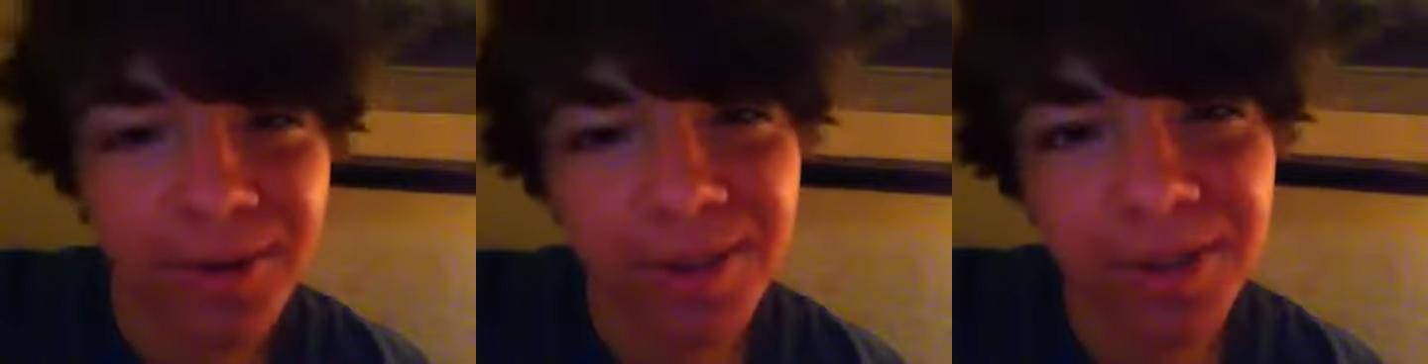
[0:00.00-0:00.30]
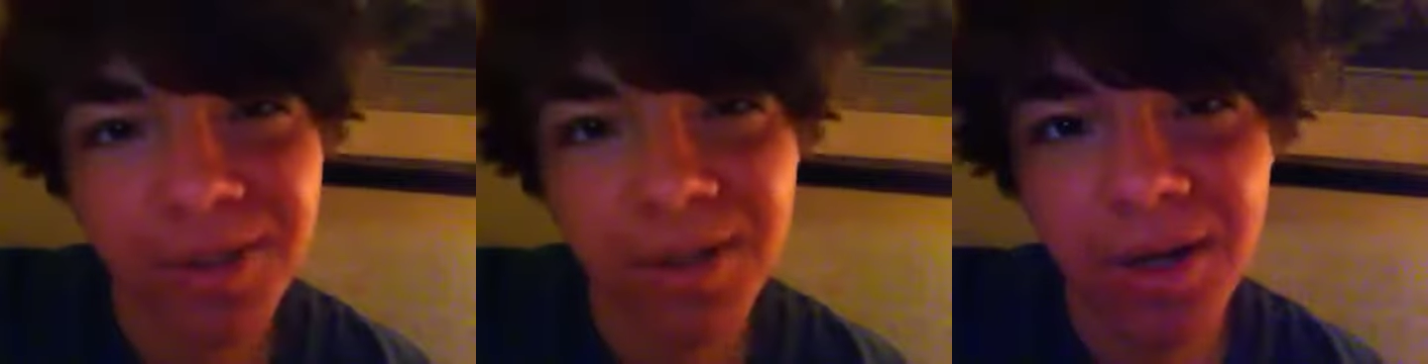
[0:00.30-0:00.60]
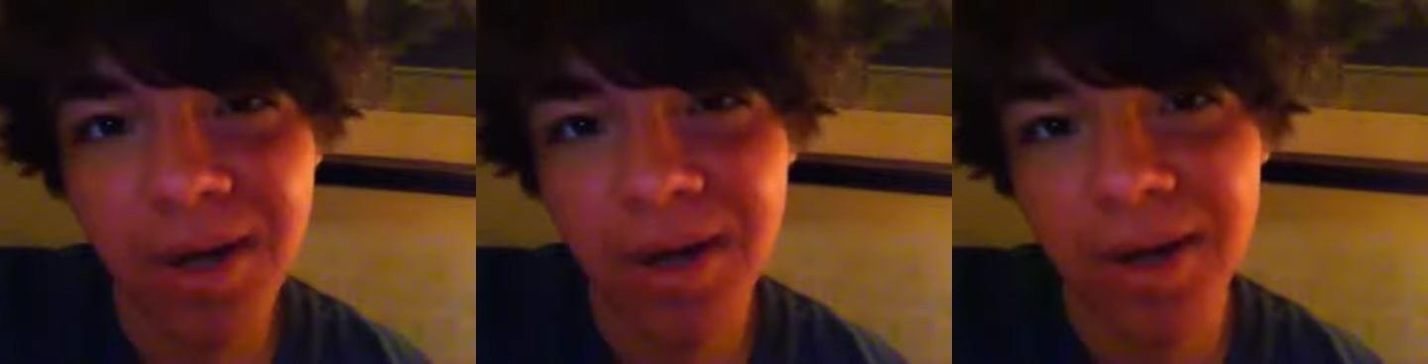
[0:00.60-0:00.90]
of this
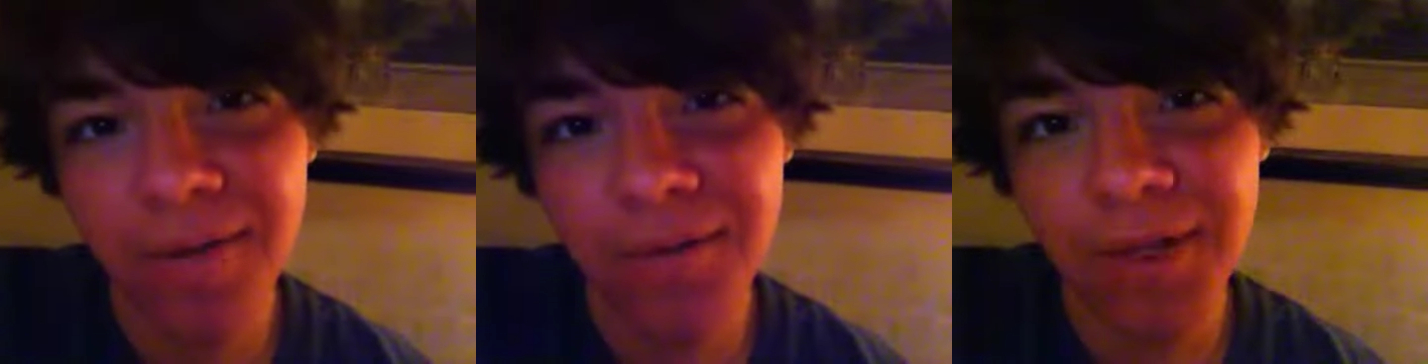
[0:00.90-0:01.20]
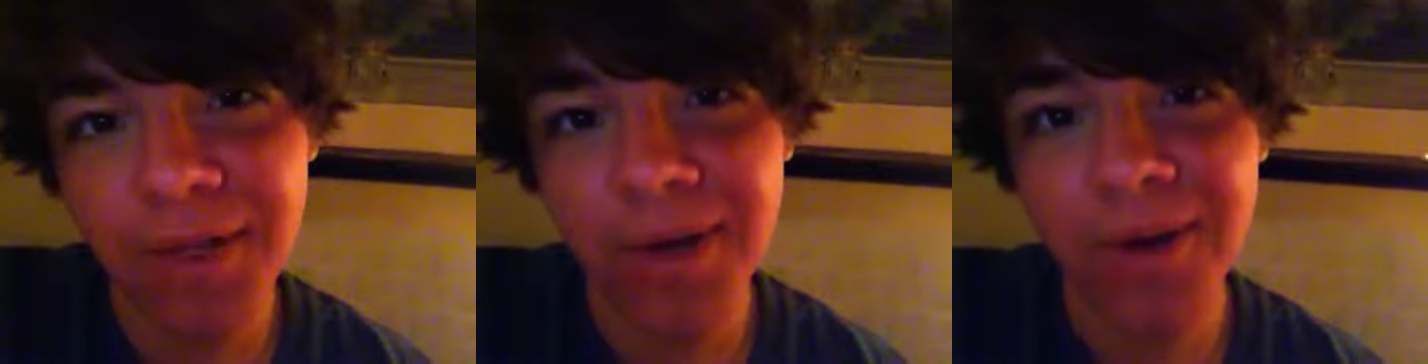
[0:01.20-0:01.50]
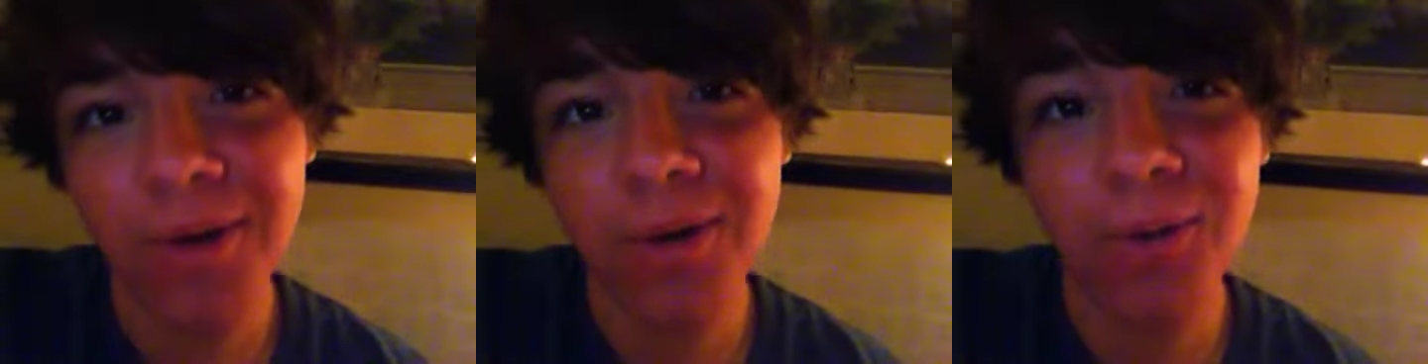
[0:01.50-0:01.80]
uh,
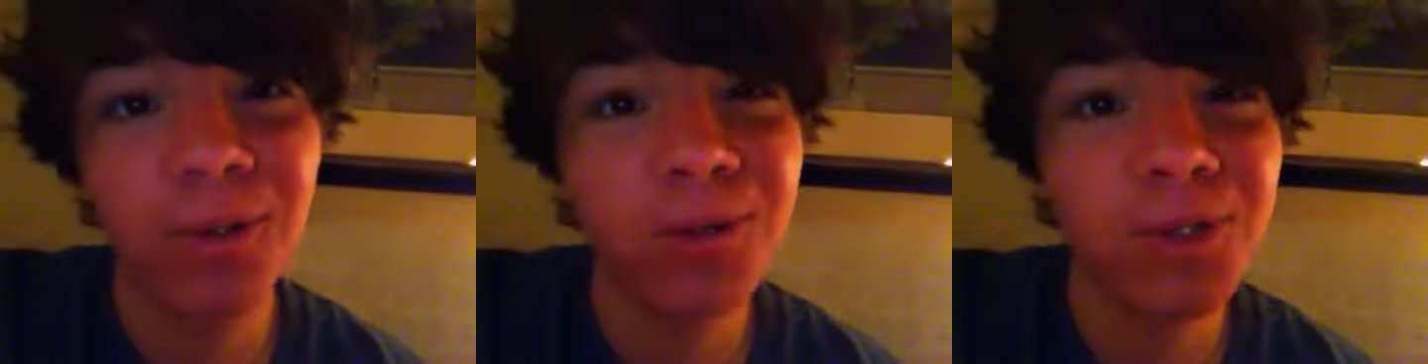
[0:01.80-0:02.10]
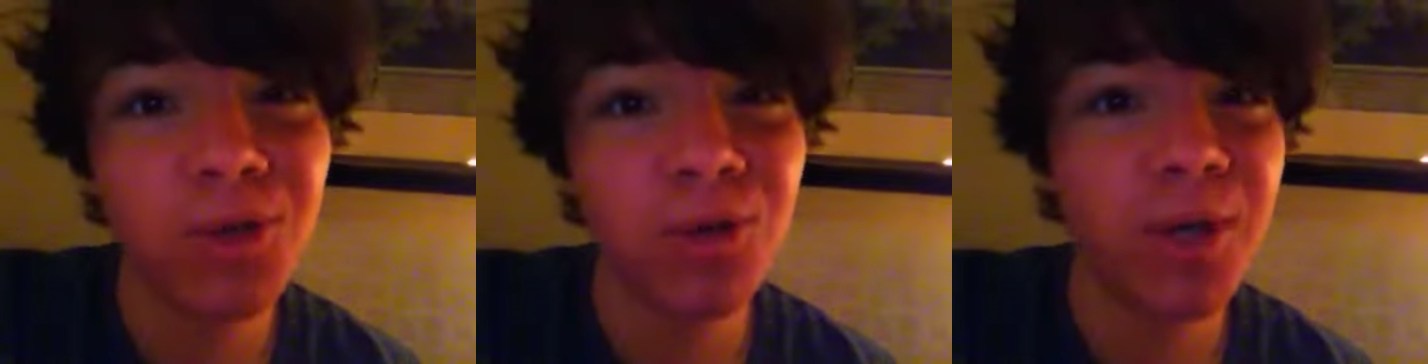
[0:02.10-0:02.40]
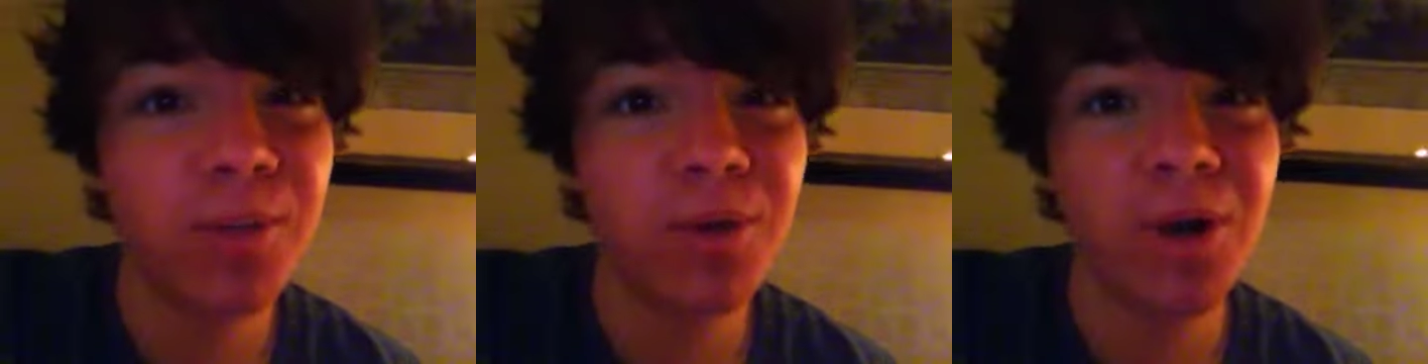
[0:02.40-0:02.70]
video "Cool
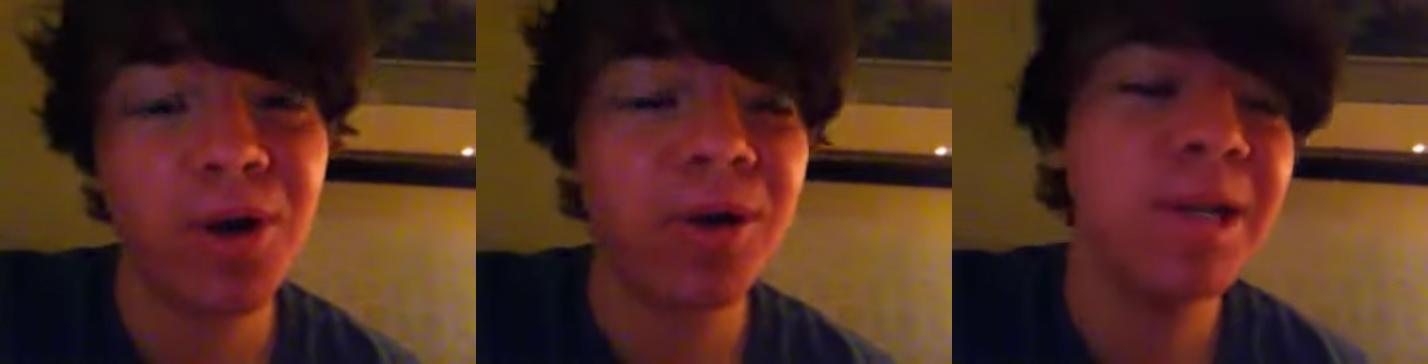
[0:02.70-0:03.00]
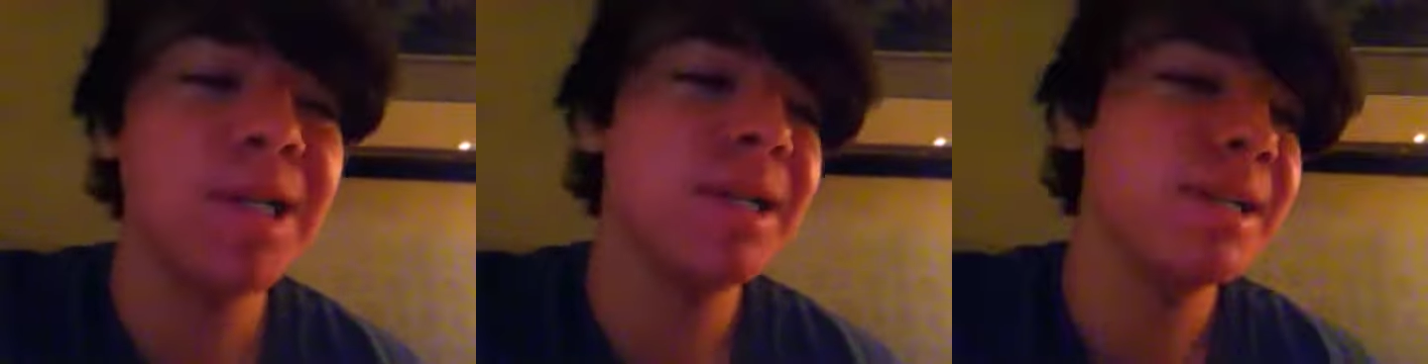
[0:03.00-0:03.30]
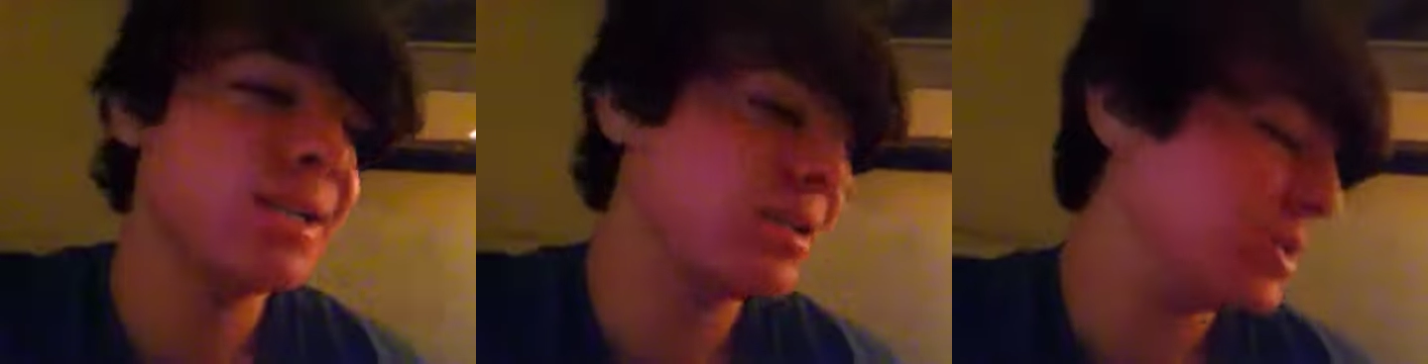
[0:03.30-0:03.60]
Story, Bro."
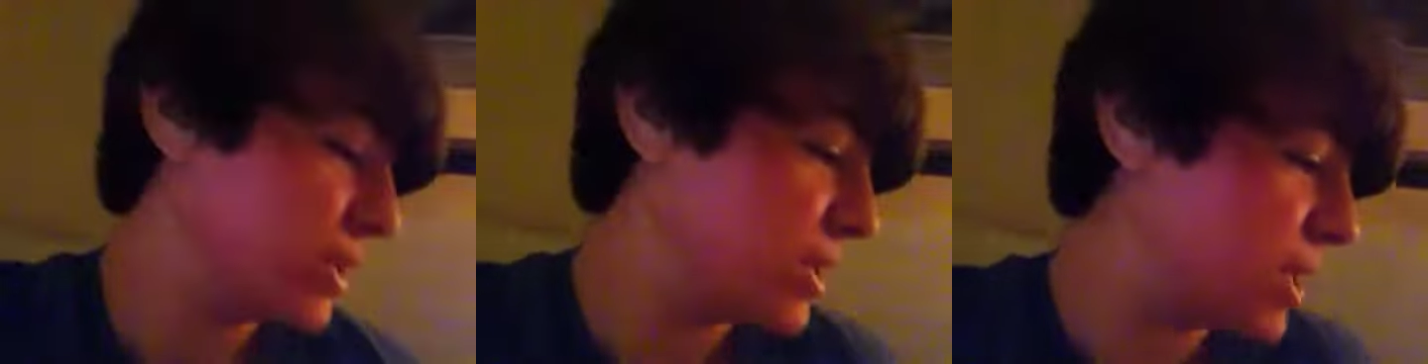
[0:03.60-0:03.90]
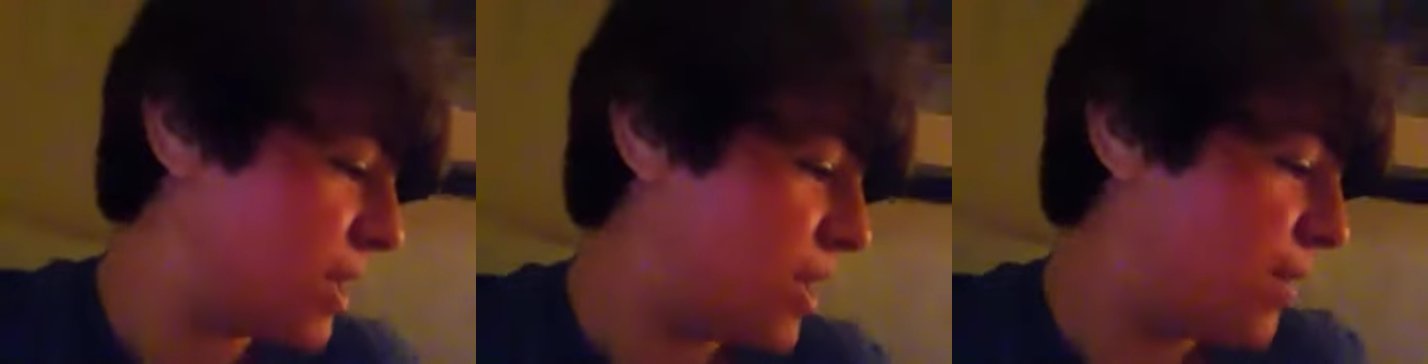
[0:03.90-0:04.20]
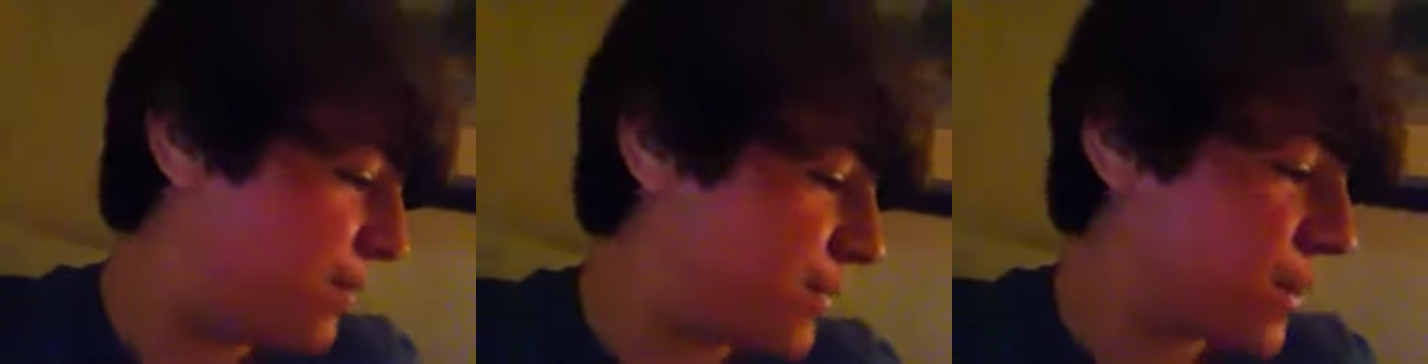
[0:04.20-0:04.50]
So just
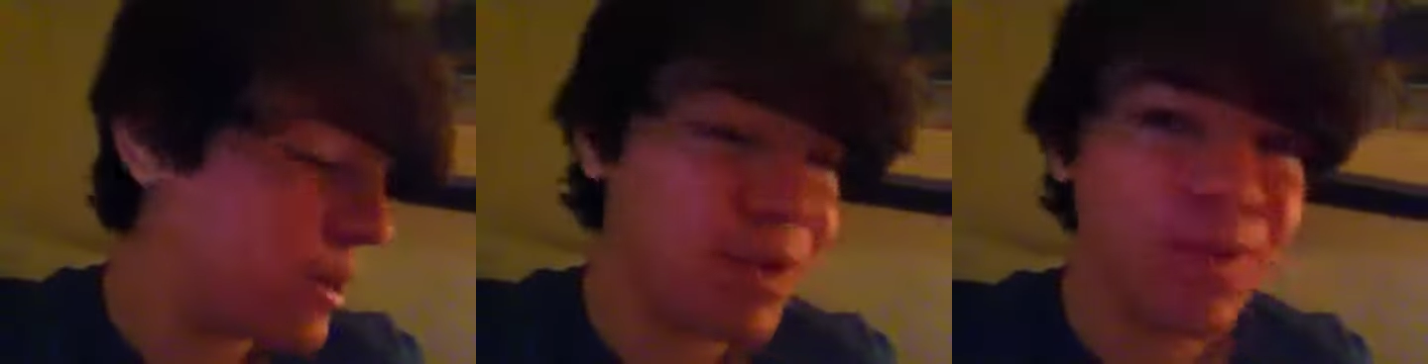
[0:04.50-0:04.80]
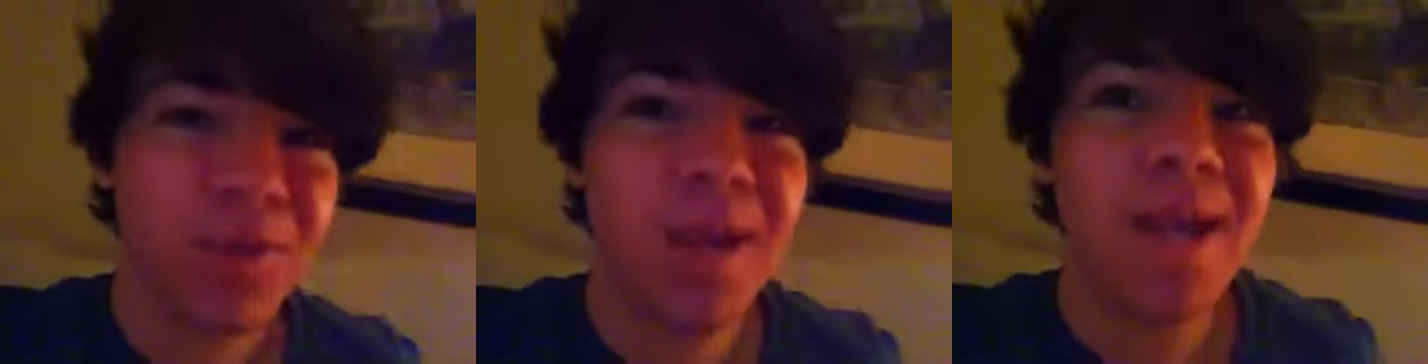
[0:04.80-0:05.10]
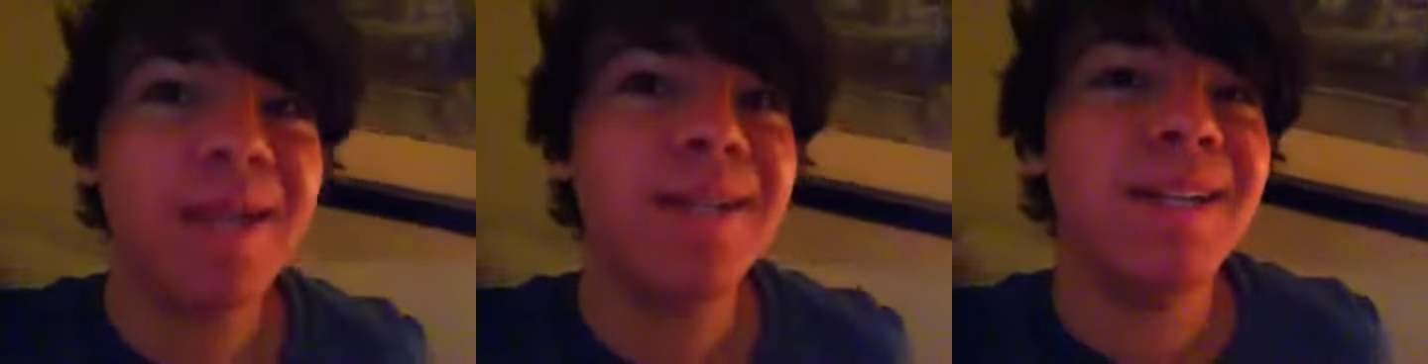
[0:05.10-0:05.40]
um, look for
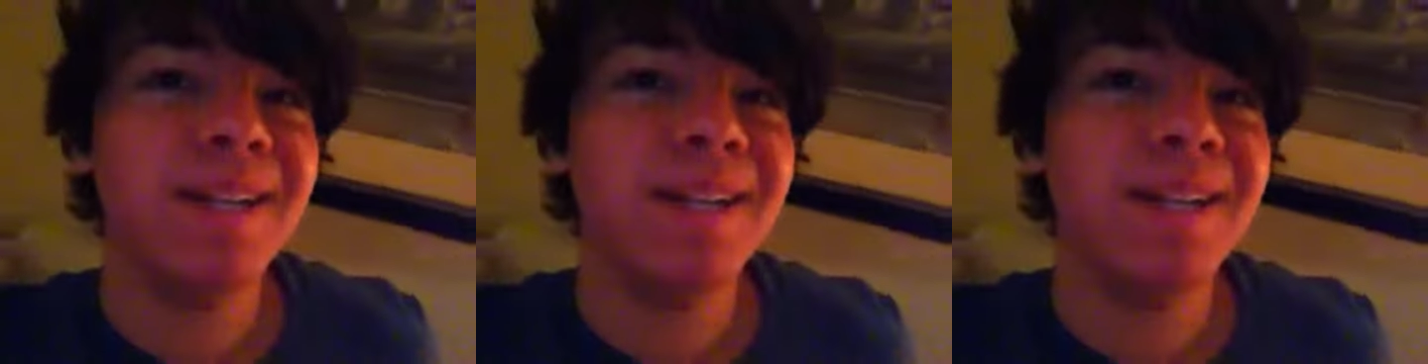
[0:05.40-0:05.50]
that